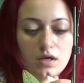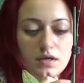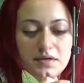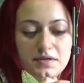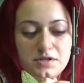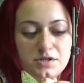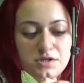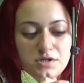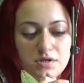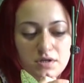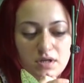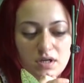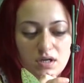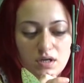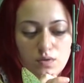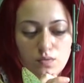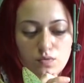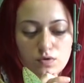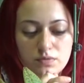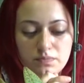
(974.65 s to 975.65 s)
She
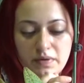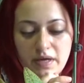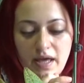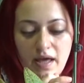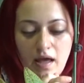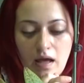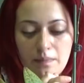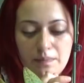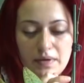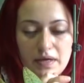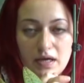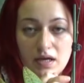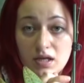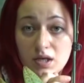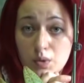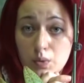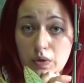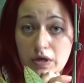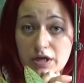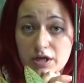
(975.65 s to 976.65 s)
would be happy
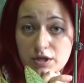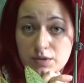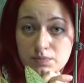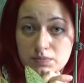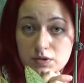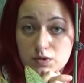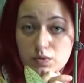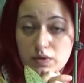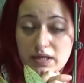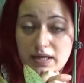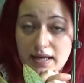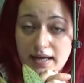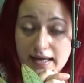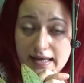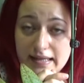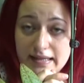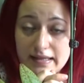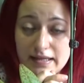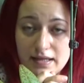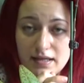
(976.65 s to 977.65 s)
anywhere in between
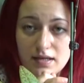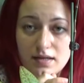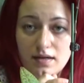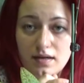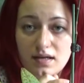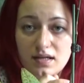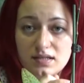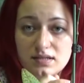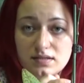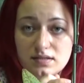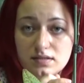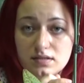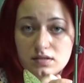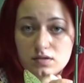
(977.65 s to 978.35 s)
18 and